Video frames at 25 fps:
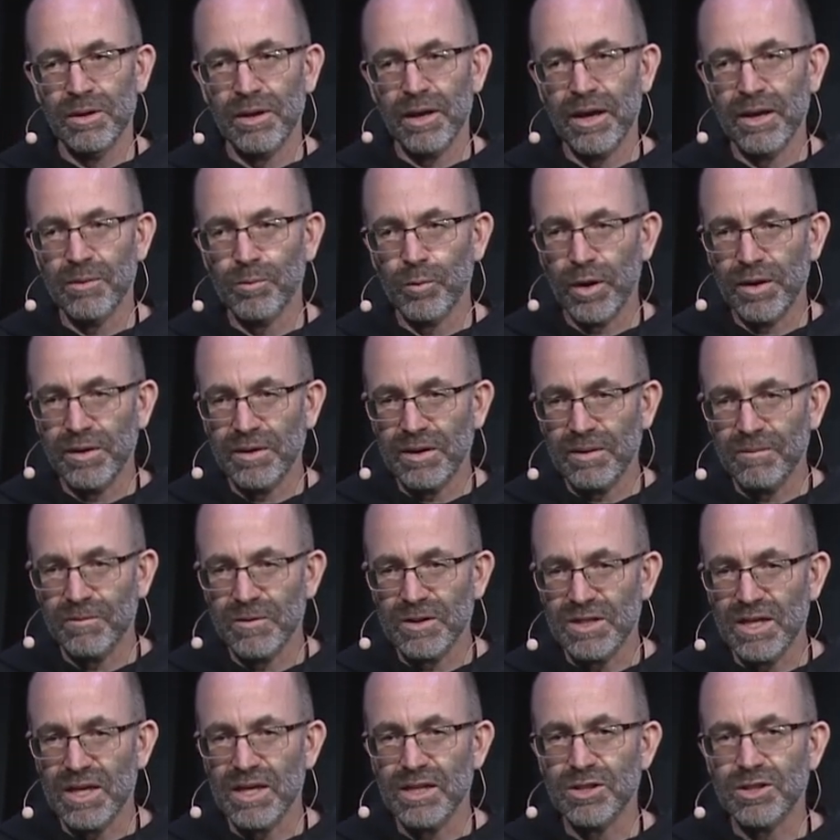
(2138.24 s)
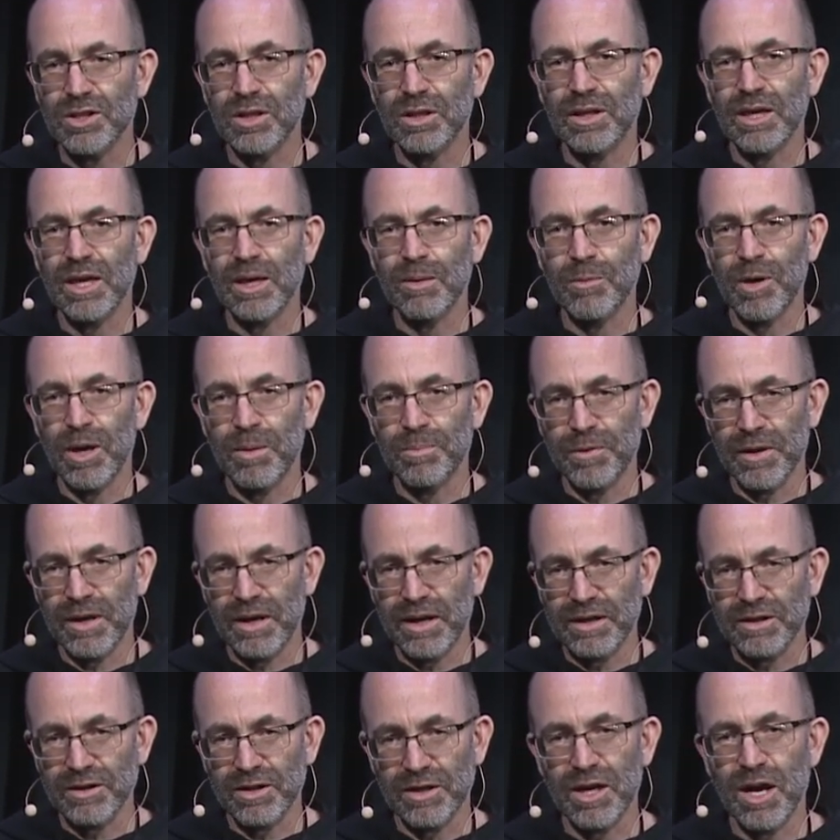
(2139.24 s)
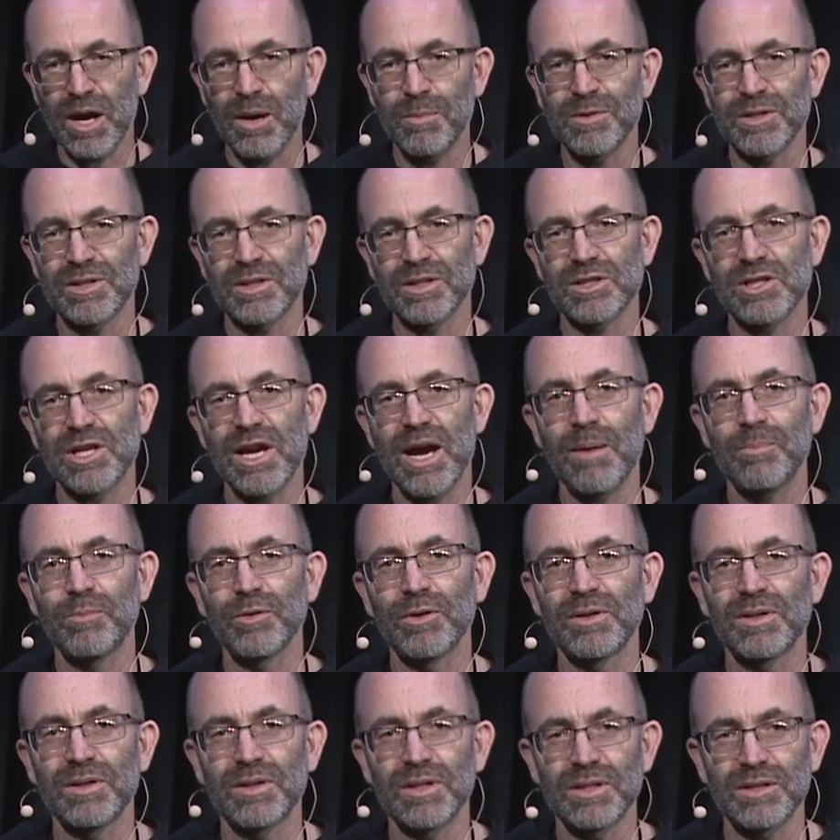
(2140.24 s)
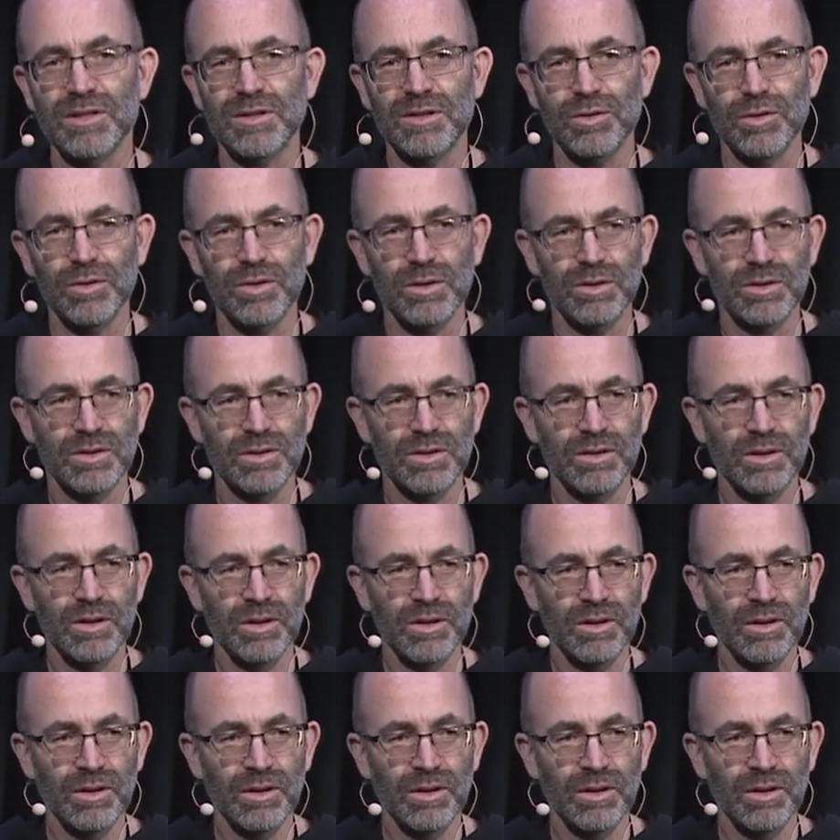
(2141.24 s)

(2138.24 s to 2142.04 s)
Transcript: And when the invitation came up that I could come as a chaplain to these students,